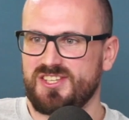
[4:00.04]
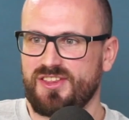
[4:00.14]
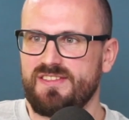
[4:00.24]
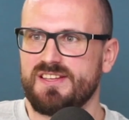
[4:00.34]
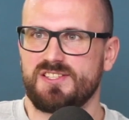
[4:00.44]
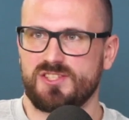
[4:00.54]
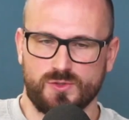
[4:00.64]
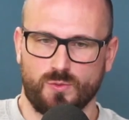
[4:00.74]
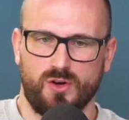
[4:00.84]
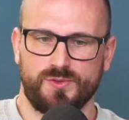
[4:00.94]
think this is a
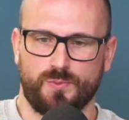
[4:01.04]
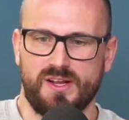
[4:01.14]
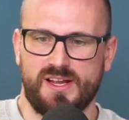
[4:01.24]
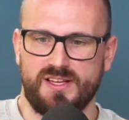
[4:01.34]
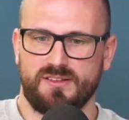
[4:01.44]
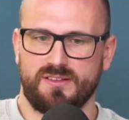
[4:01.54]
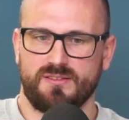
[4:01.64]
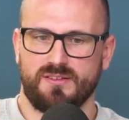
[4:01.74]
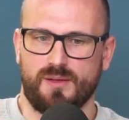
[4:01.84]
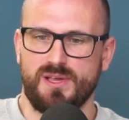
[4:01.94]
squad where
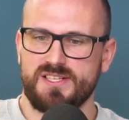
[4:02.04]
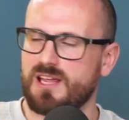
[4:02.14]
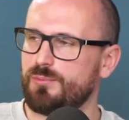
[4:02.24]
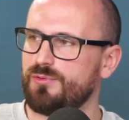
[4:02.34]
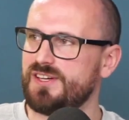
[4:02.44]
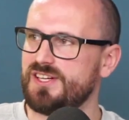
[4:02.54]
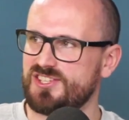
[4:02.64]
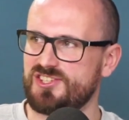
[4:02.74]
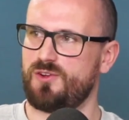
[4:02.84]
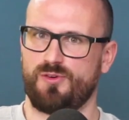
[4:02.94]
a mid-table finish
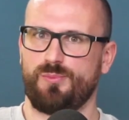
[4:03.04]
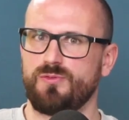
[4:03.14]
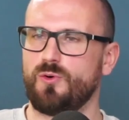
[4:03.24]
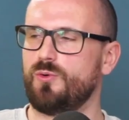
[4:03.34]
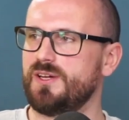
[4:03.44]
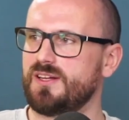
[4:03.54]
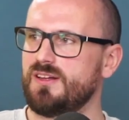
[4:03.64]
is overperforming.